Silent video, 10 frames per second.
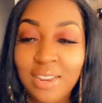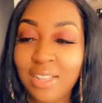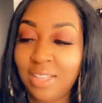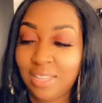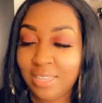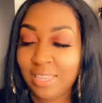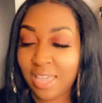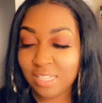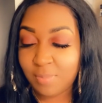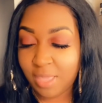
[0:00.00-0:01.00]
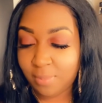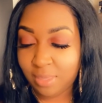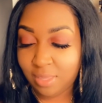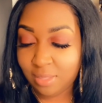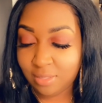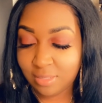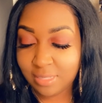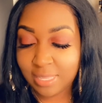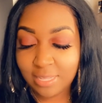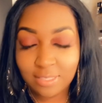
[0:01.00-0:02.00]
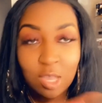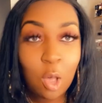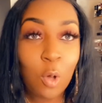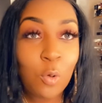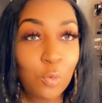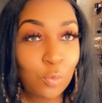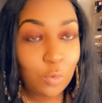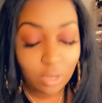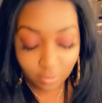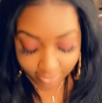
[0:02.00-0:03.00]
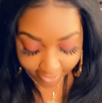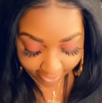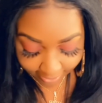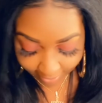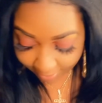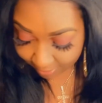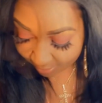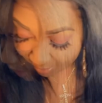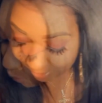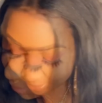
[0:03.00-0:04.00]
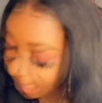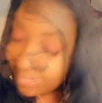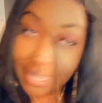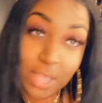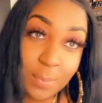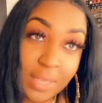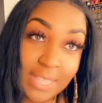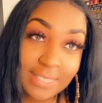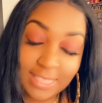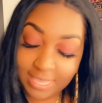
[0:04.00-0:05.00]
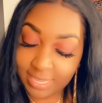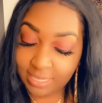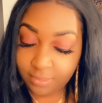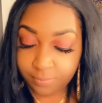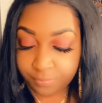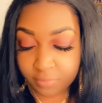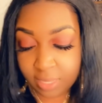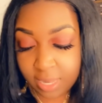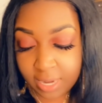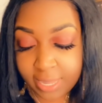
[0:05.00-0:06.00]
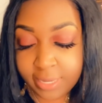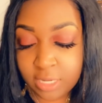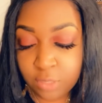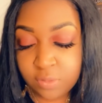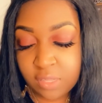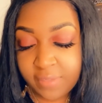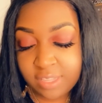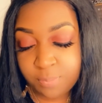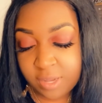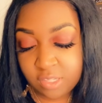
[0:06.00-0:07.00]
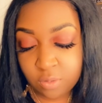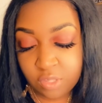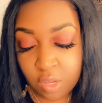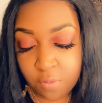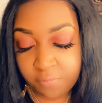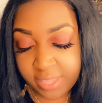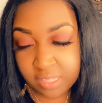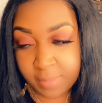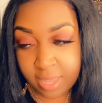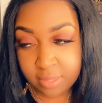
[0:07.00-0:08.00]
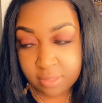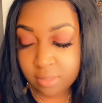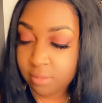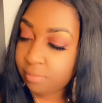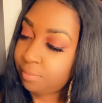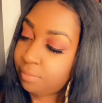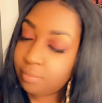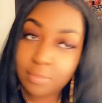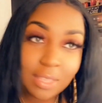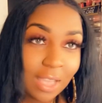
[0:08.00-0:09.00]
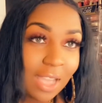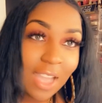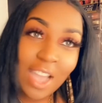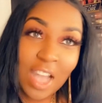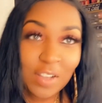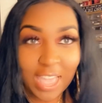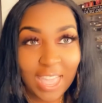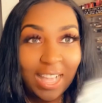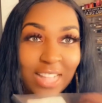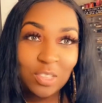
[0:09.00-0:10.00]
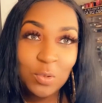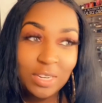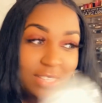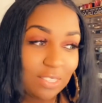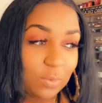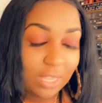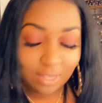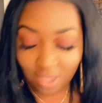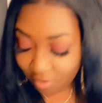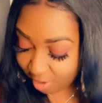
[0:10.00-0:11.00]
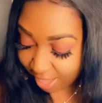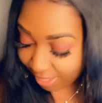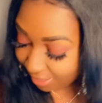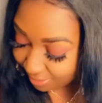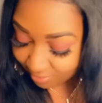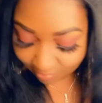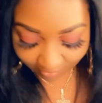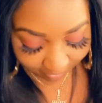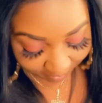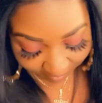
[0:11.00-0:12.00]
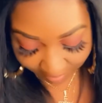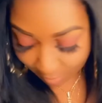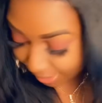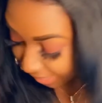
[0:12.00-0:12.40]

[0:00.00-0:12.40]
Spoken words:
Yes, baby. Skin tone. Okay. So next up is the Inclusive Espresso Tone Face Mask. Okay, I got 2 of these as well. All right. Okay.